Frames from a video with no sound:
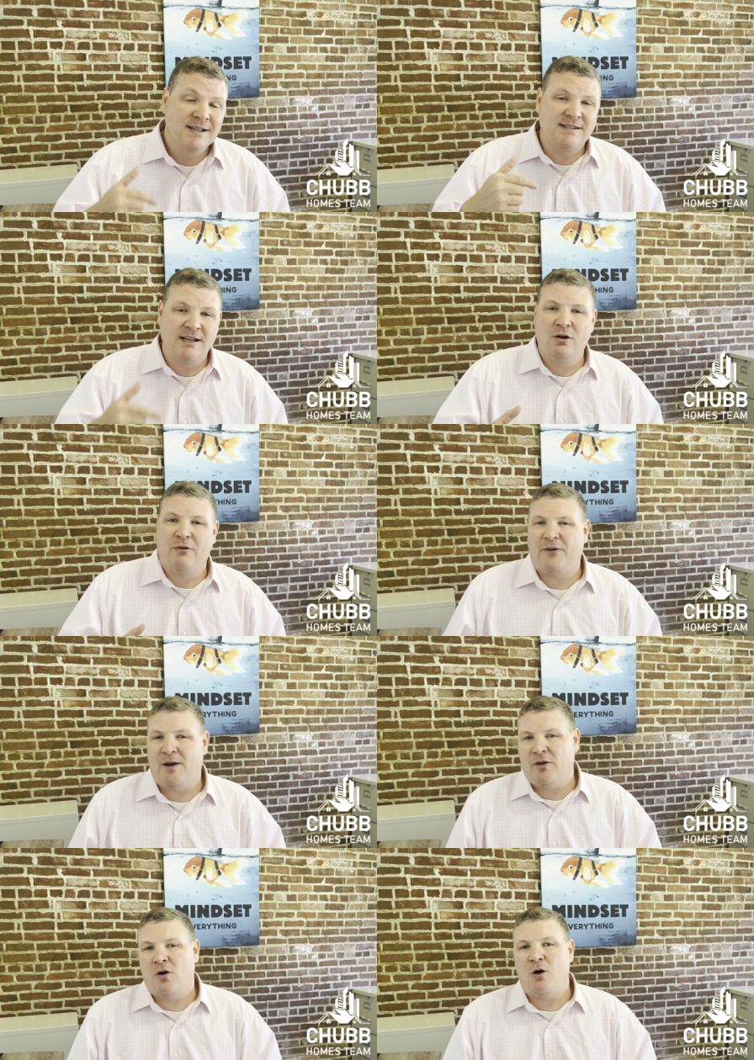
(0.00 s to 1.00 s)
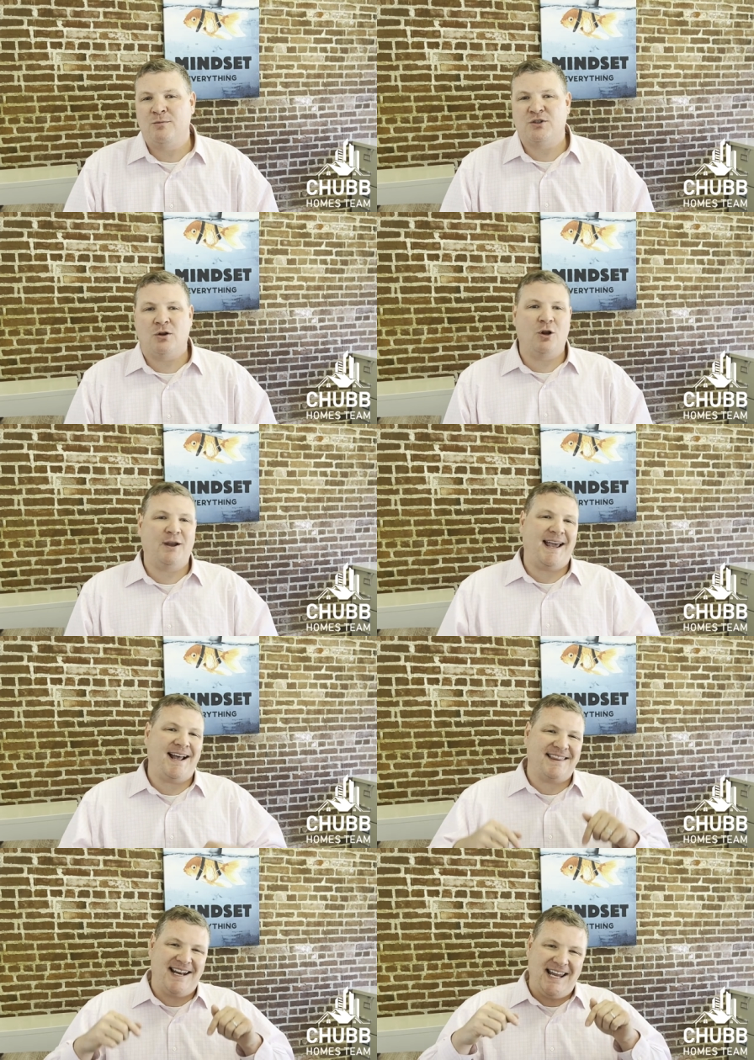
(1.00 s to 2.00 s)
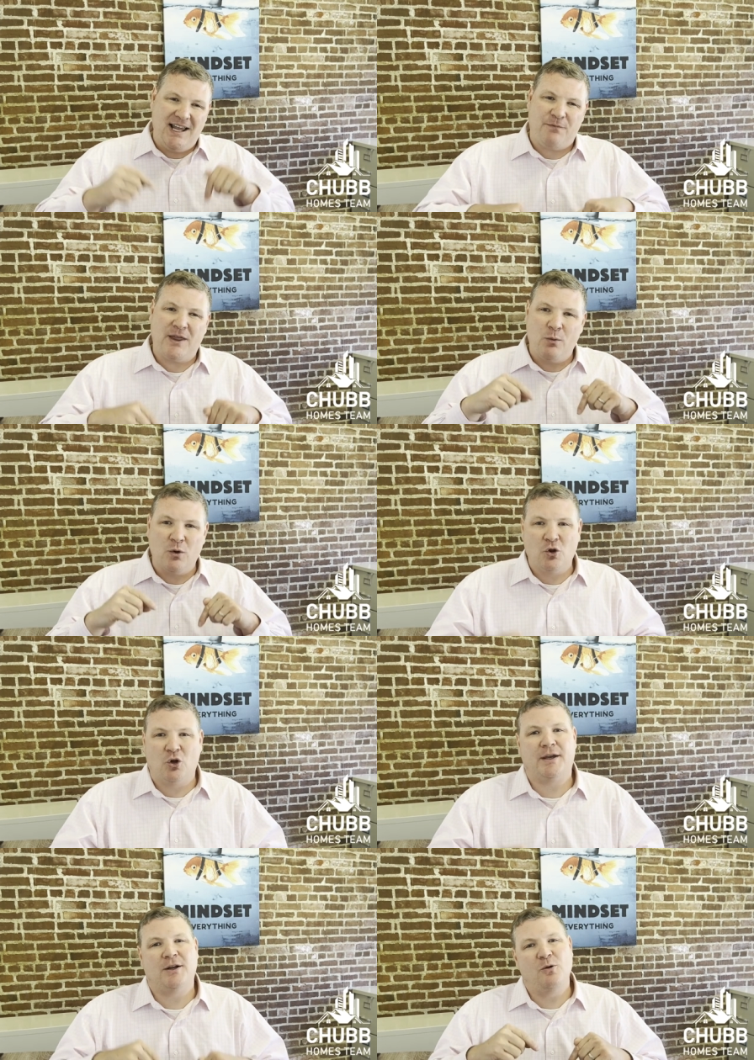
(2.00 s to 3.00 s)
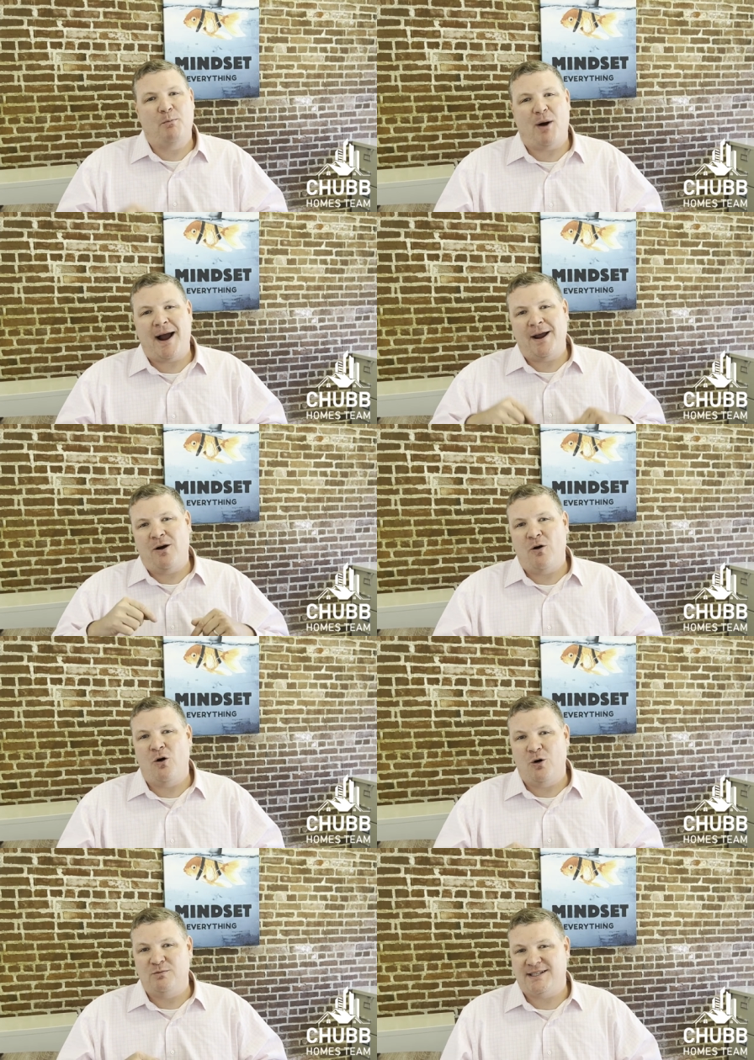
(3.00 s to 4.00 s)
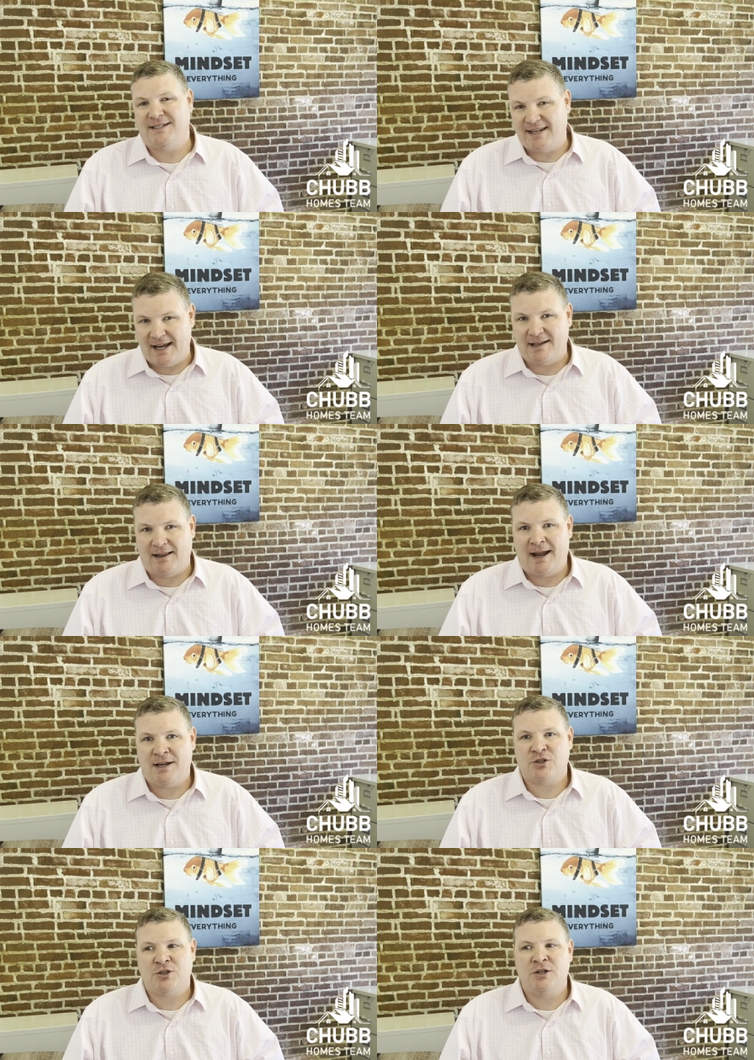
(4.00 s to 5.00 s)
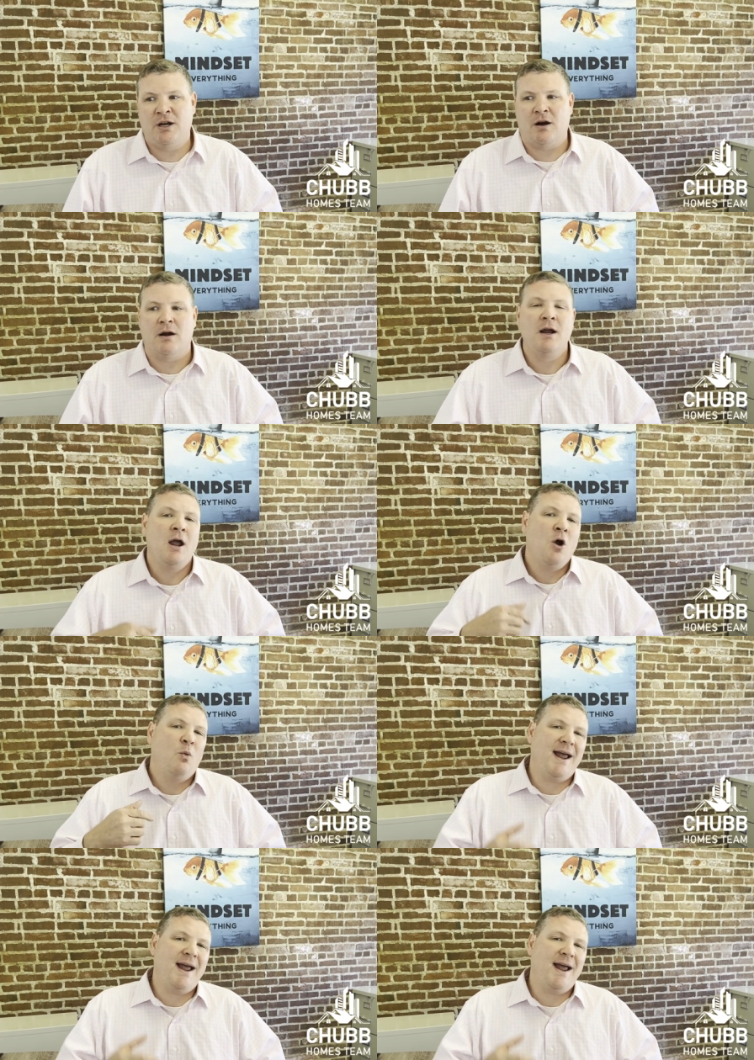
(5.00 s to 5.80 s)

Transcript: single-family homes to look at than if they were looking to buy a home today last year. We